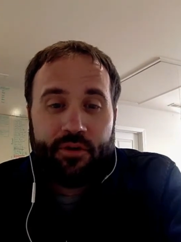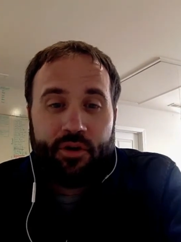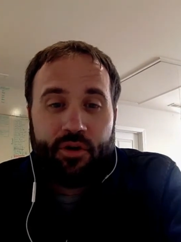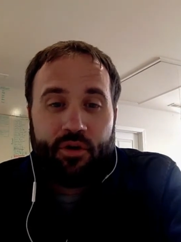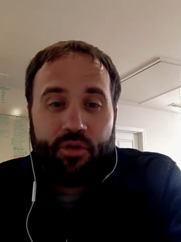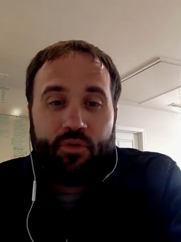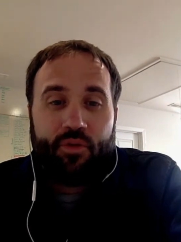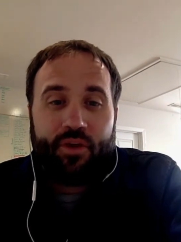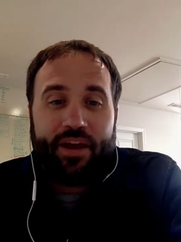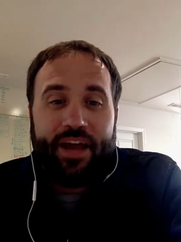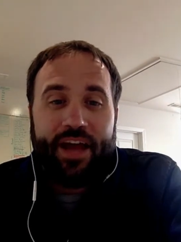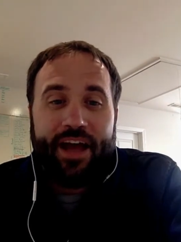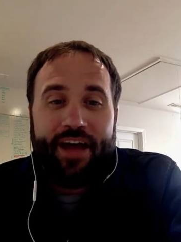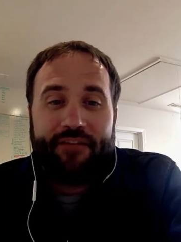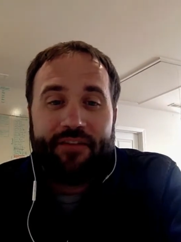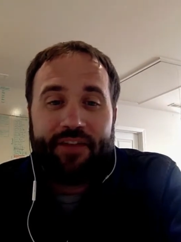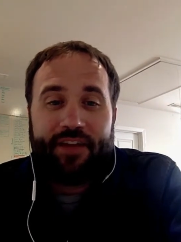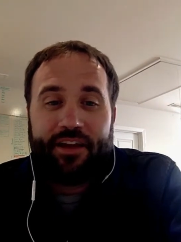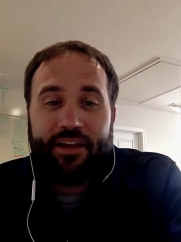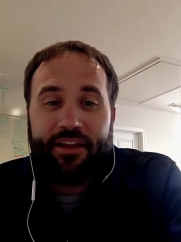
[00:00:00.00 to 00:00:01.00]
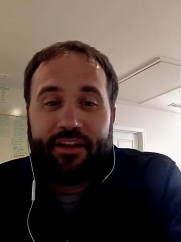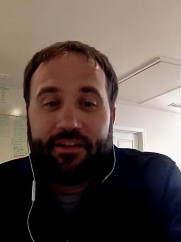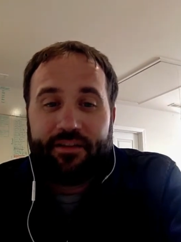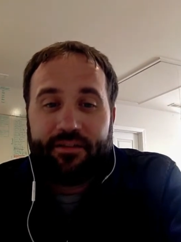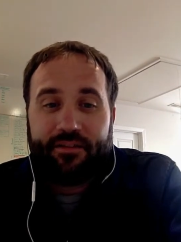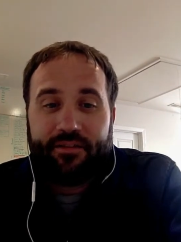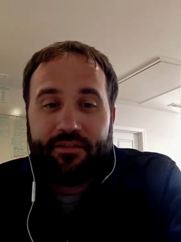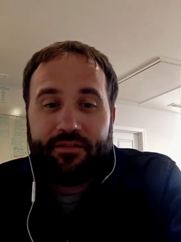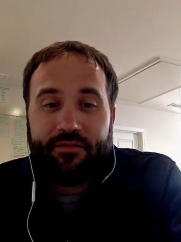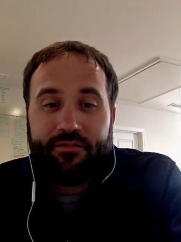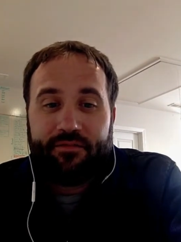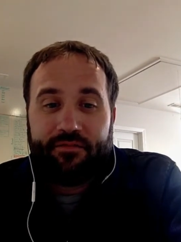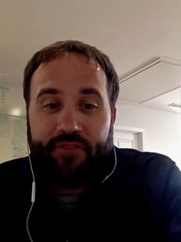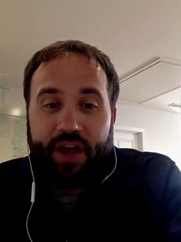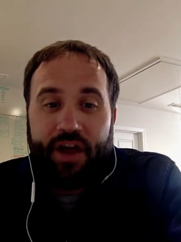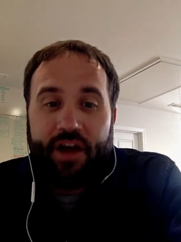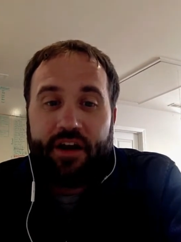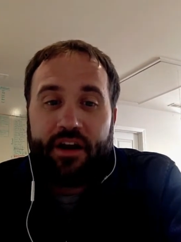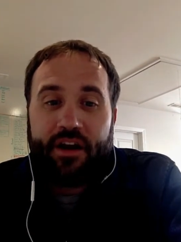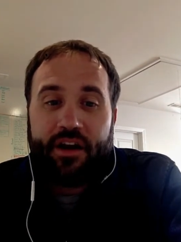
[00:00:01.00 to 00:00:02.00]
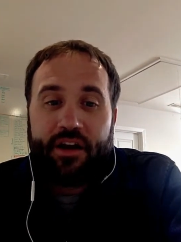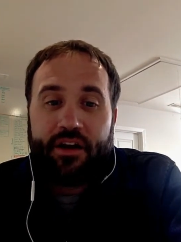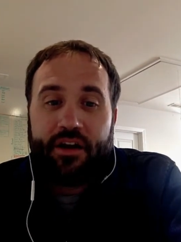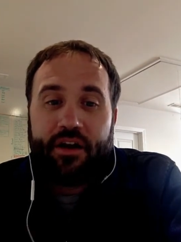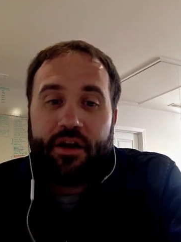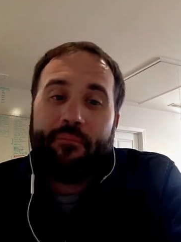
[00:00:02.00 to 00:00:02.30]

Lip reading: we have a finite